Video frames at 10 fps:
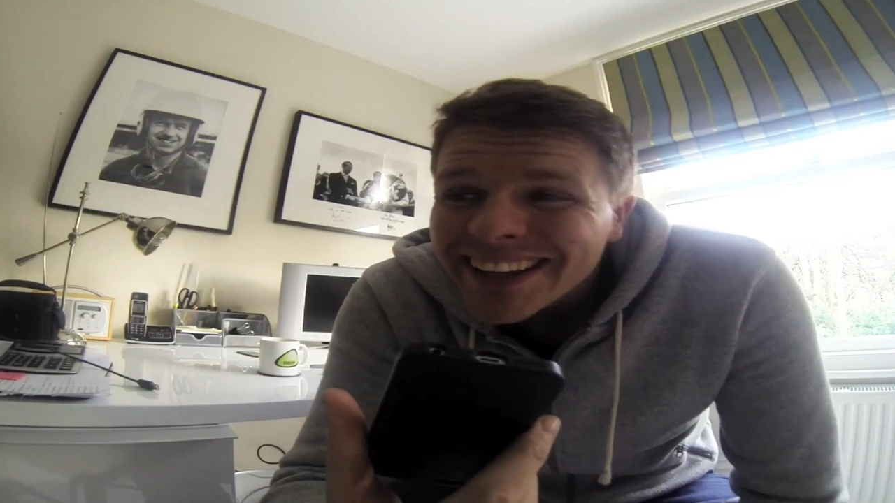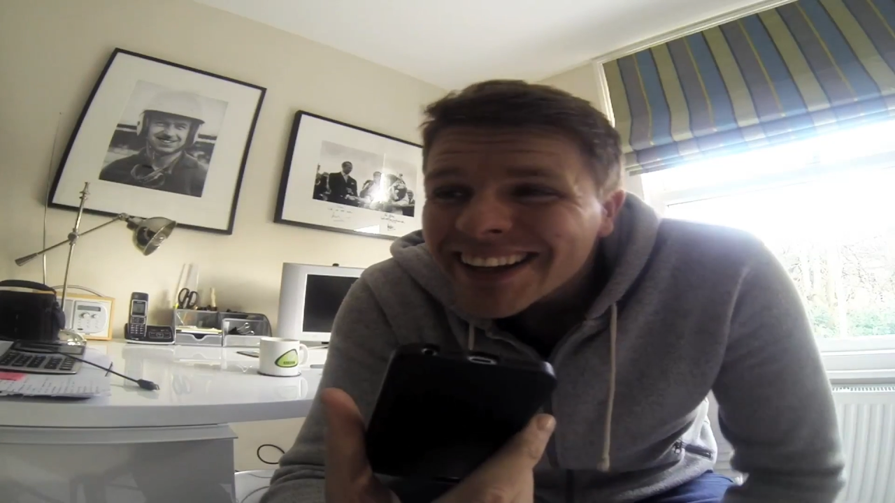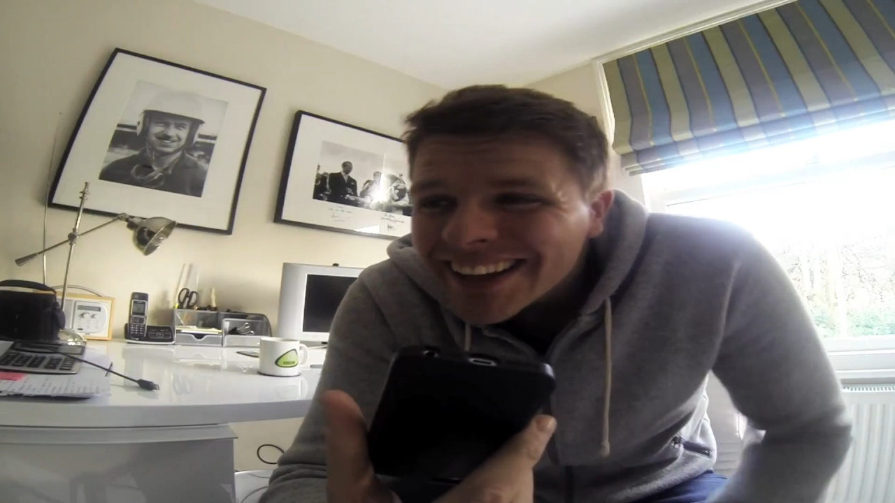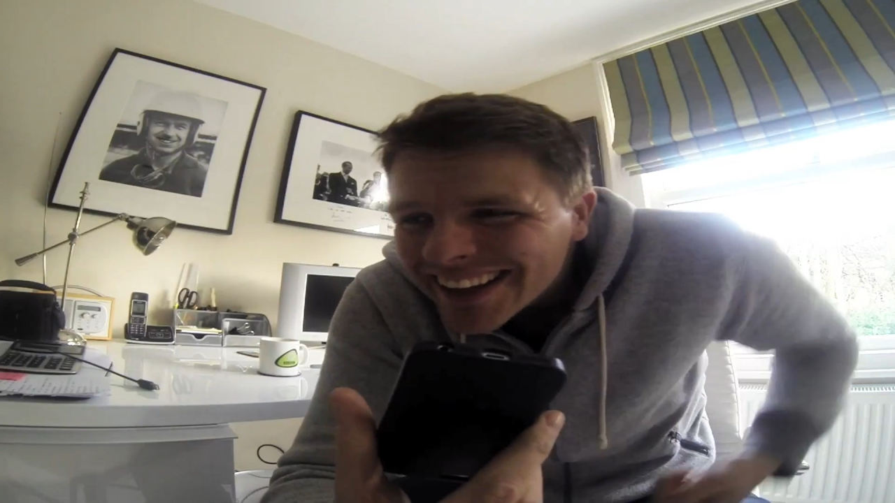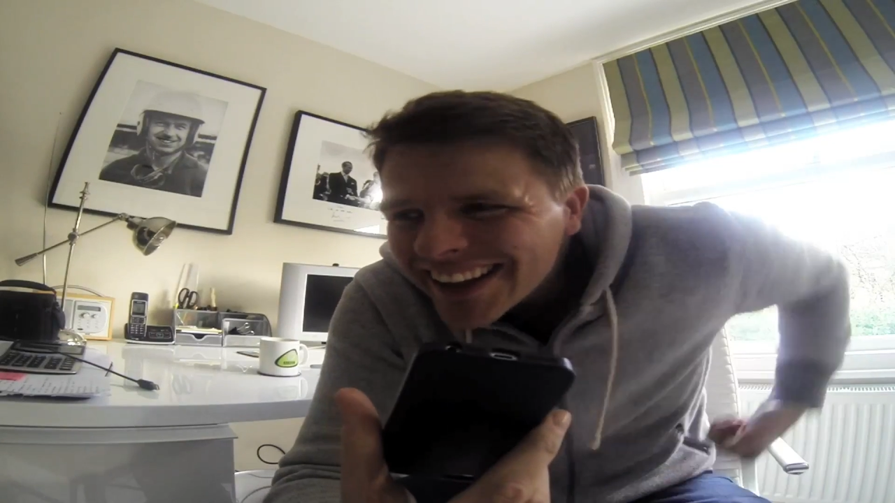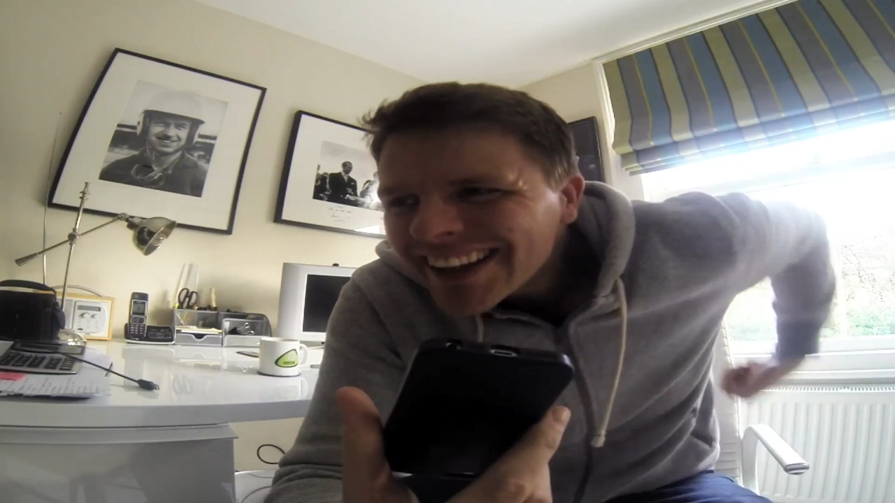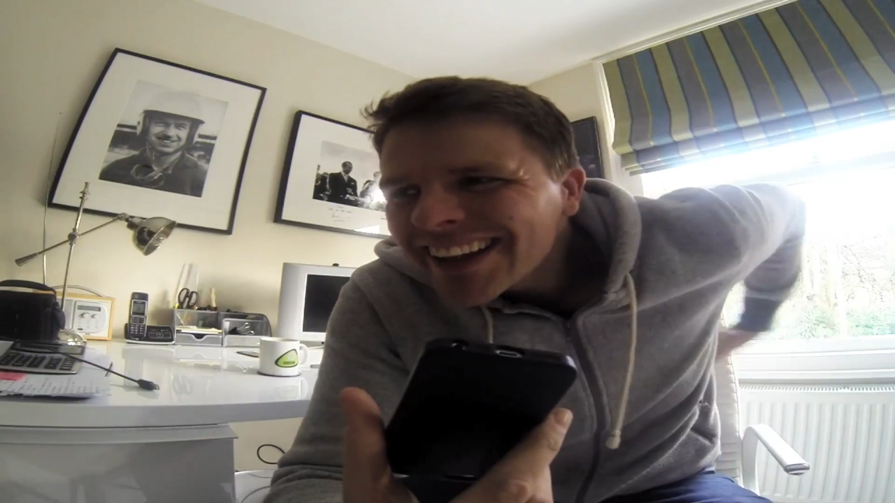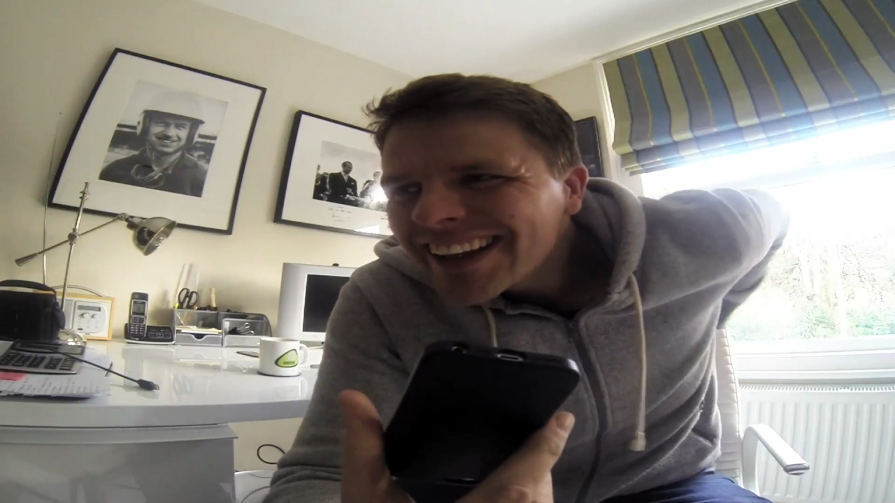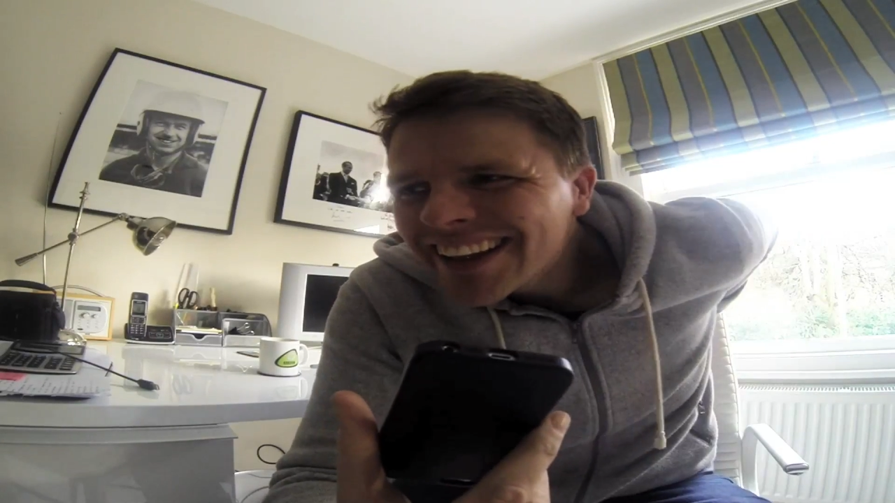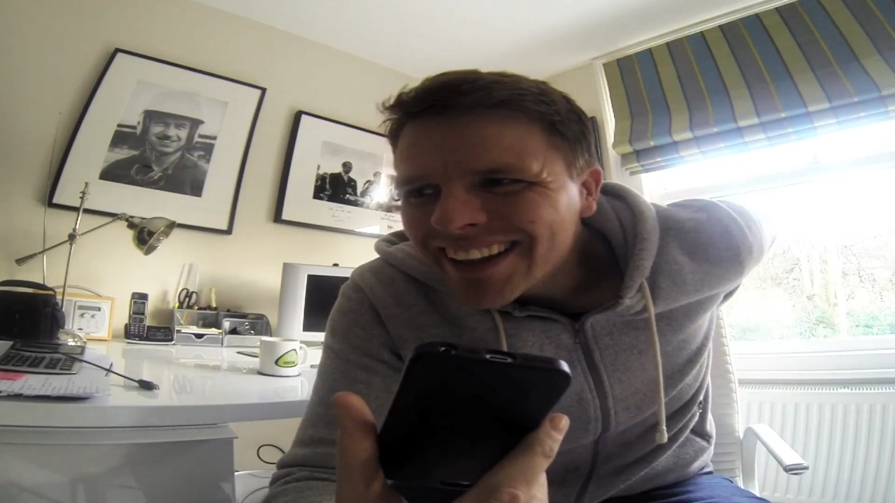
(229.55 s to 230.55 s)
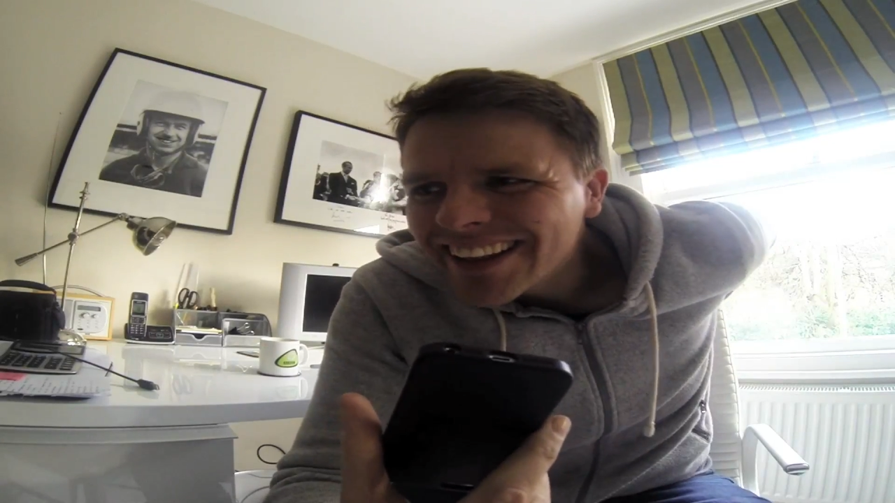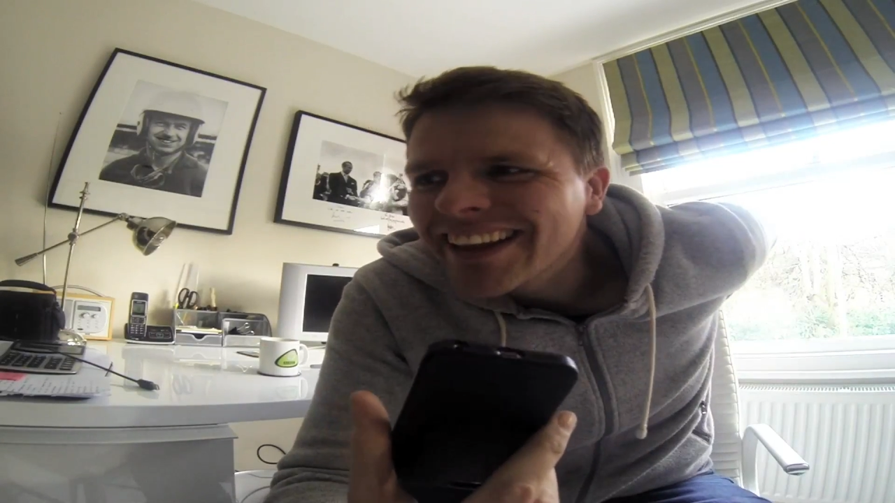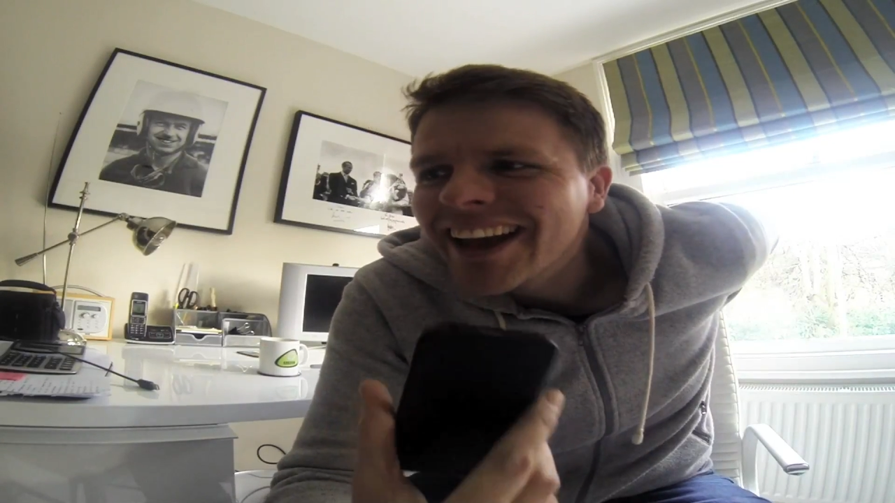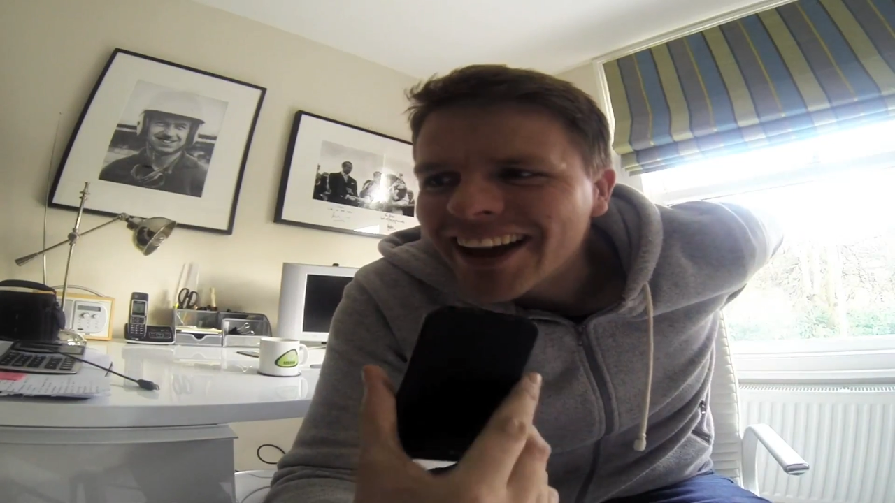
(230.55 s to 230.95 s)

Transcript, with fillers: really good. Yeah.